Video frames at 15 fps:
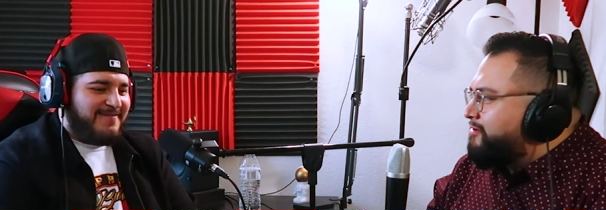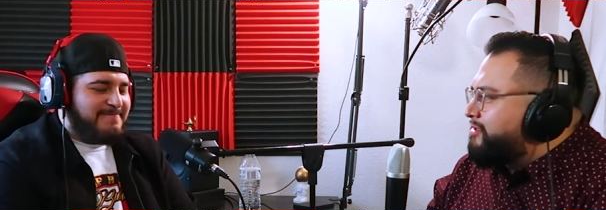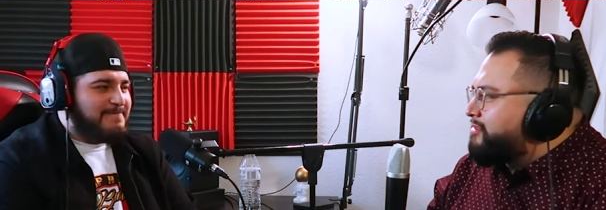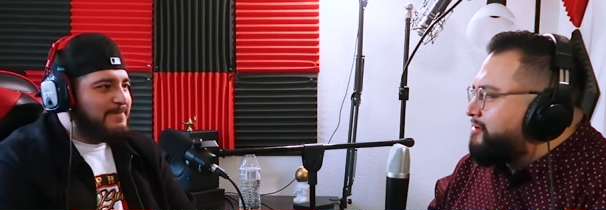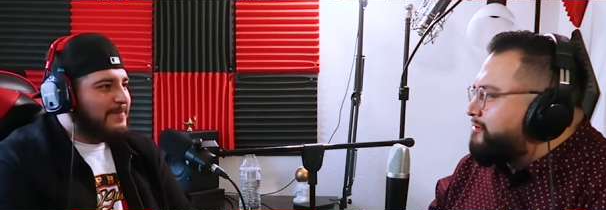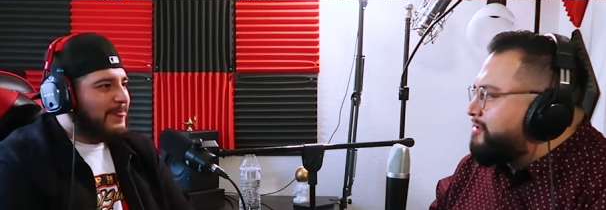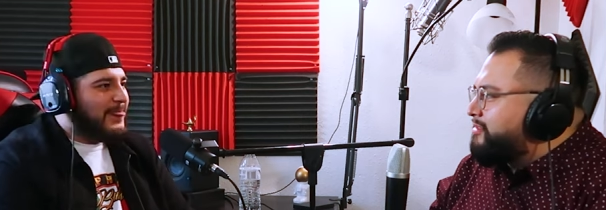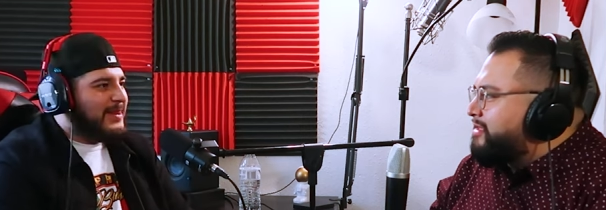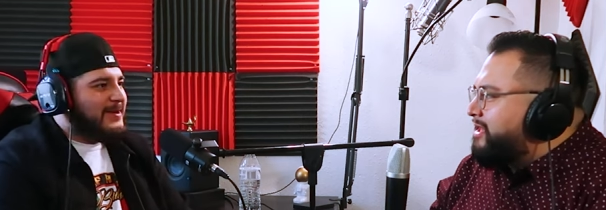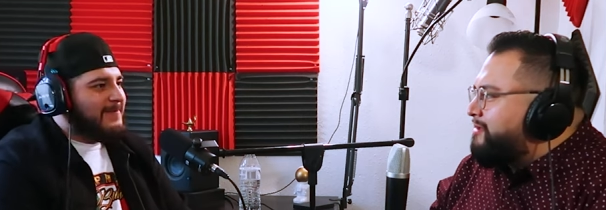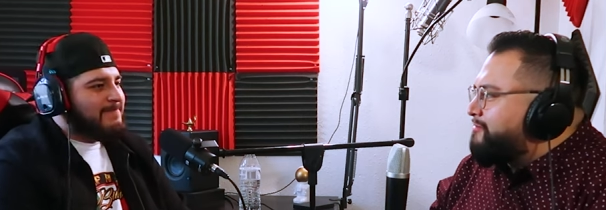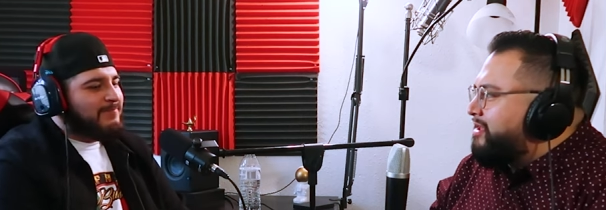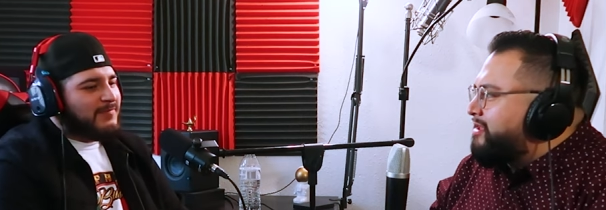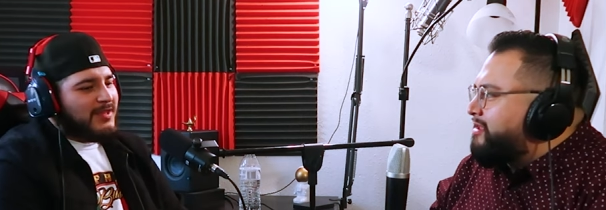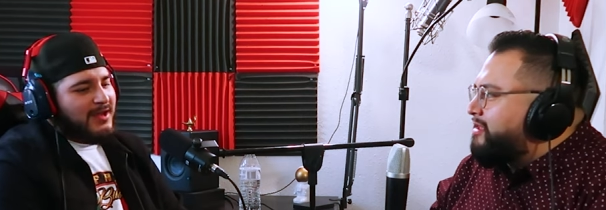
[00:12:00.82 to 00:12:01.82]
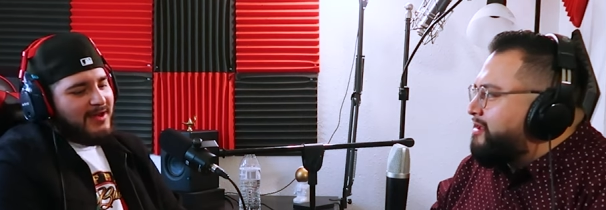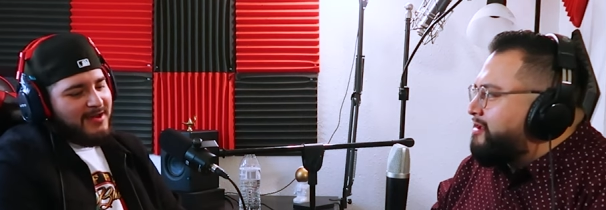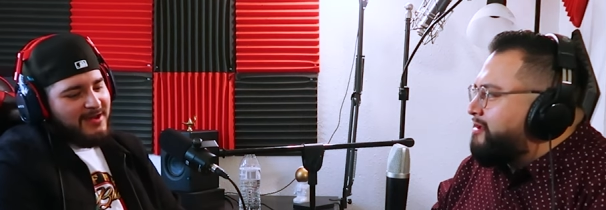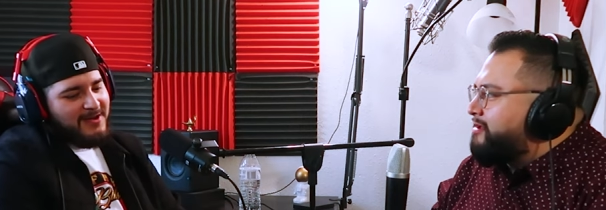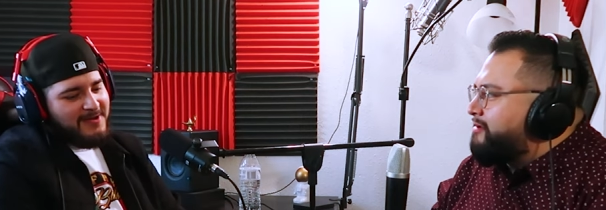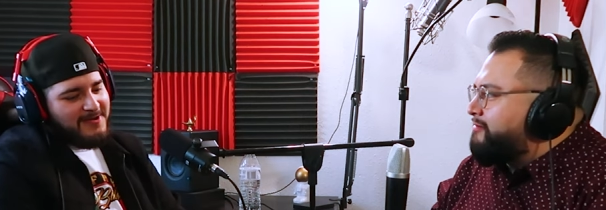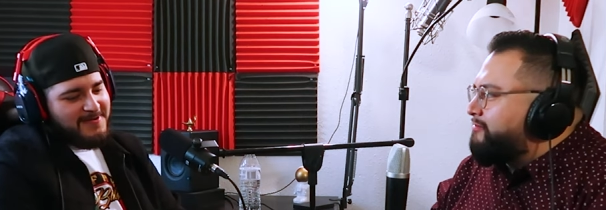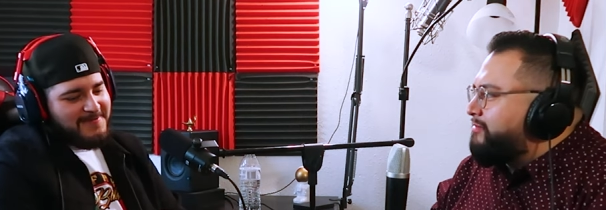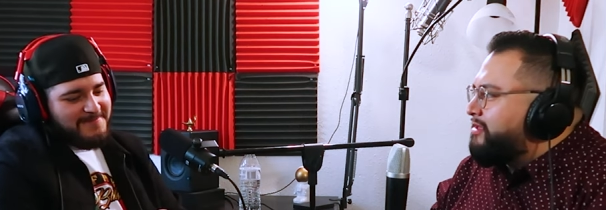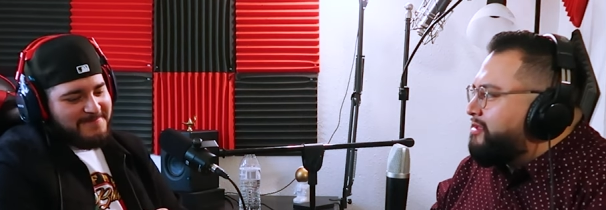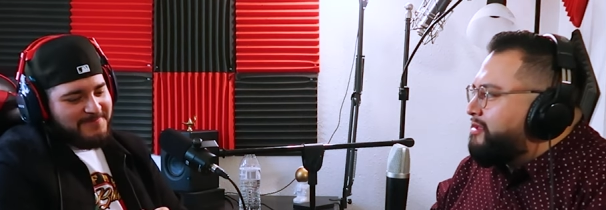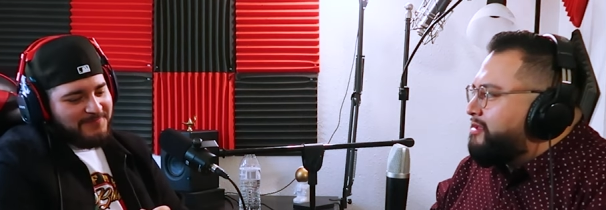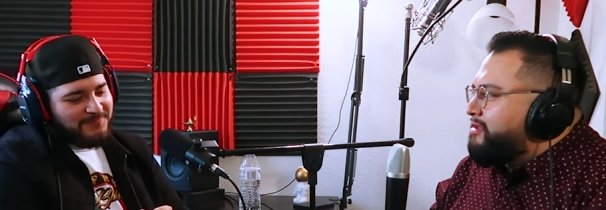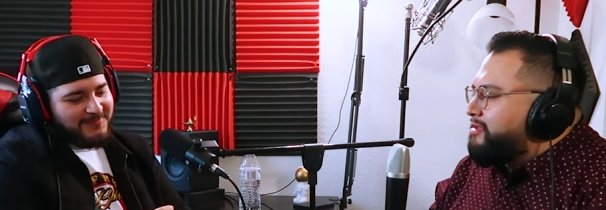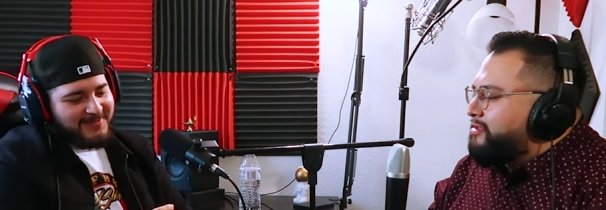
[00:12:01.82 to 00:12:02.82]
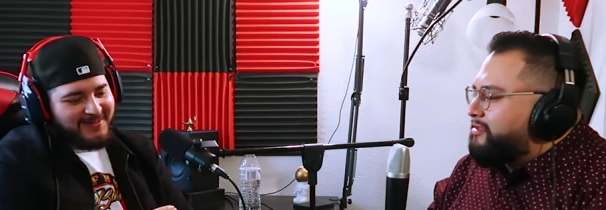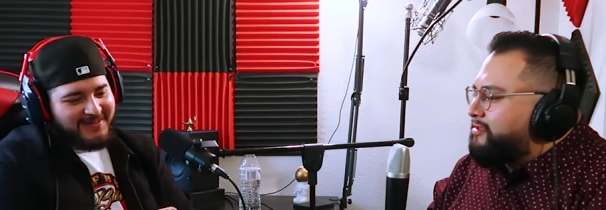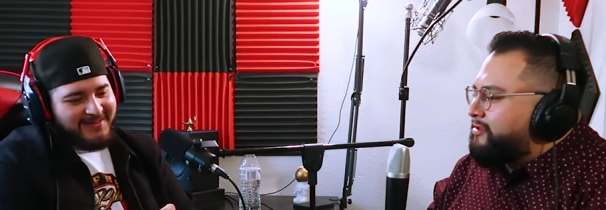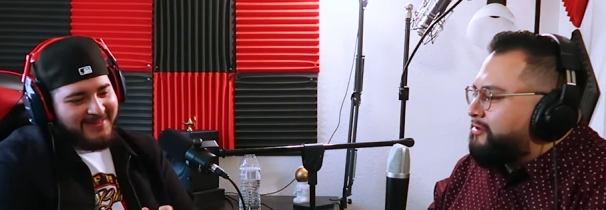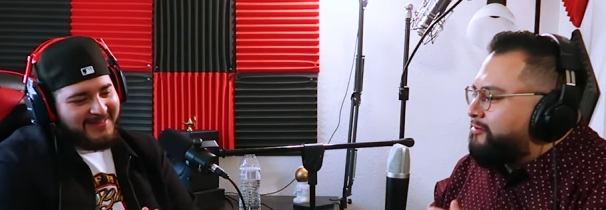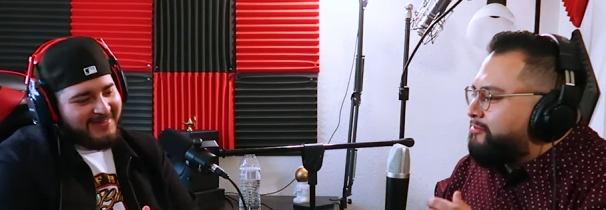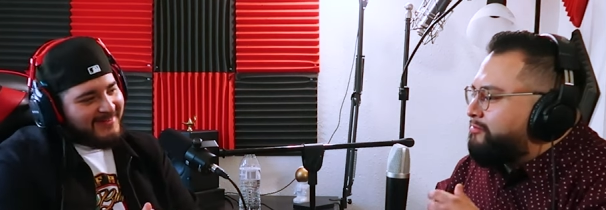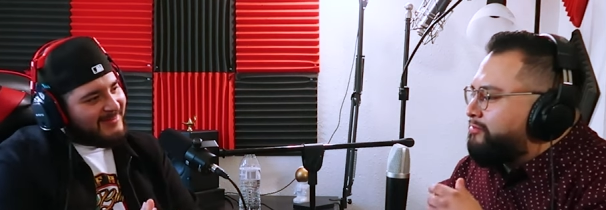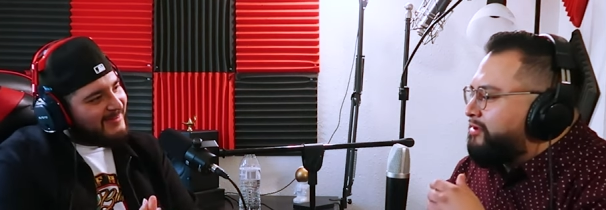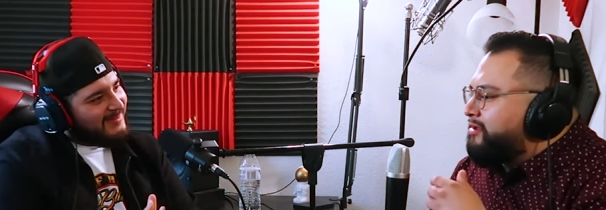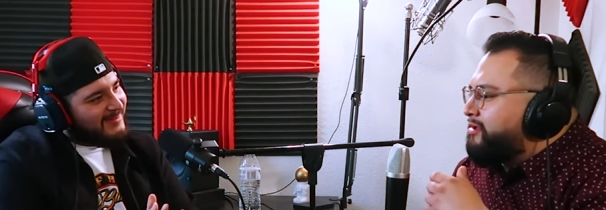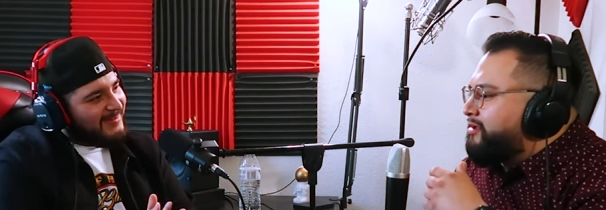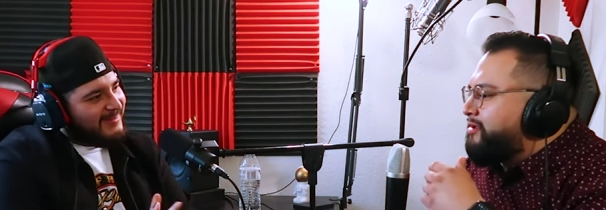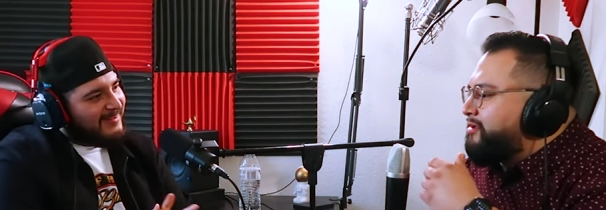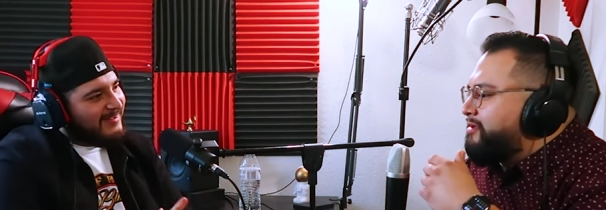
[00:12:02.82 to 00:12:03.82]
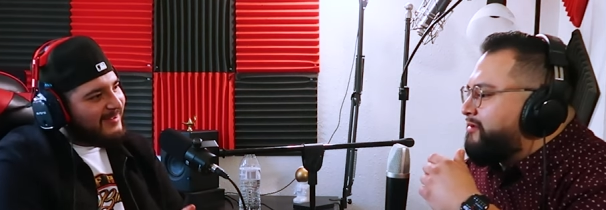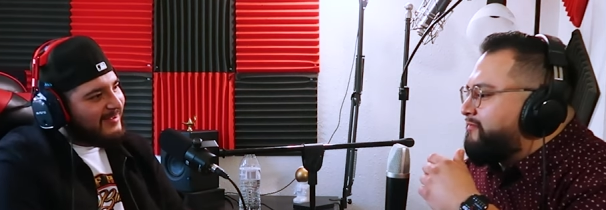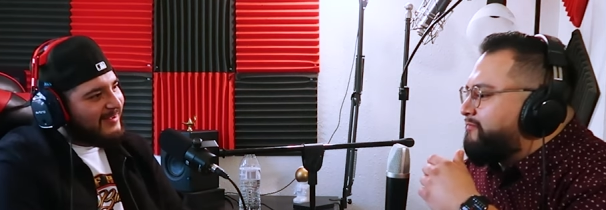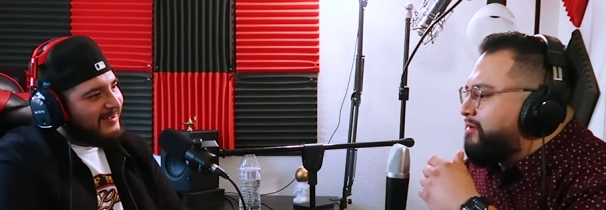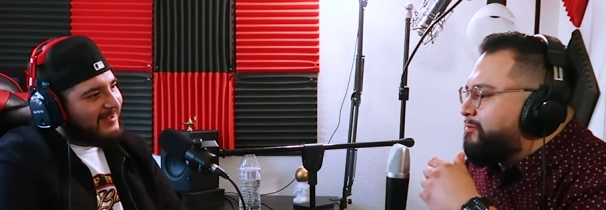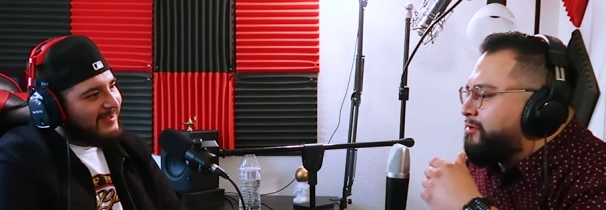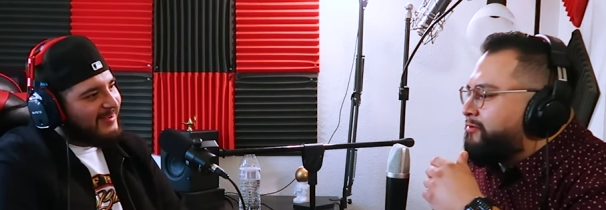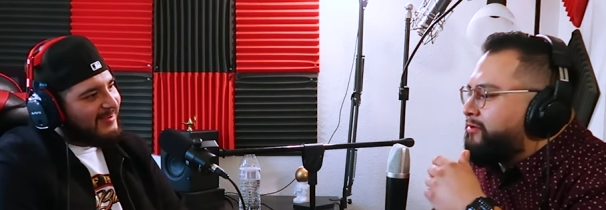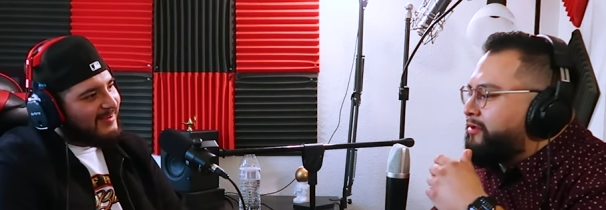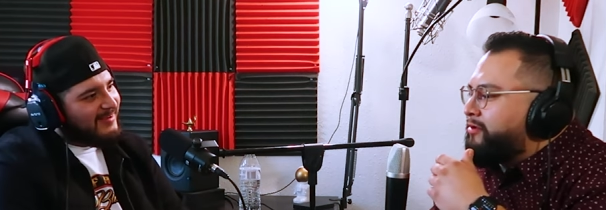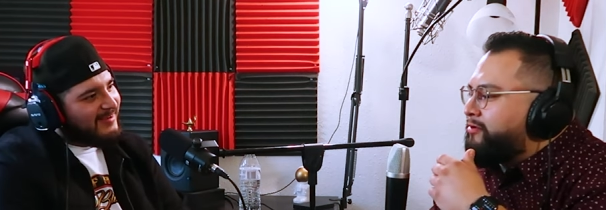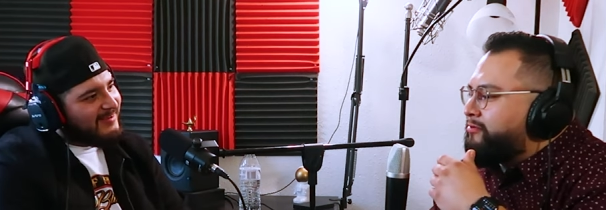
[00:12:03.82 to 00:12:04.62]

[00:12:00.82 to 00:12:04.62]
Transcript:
Speaker 1: go. Let's go into that, man. Um, um, you know, uh, people don't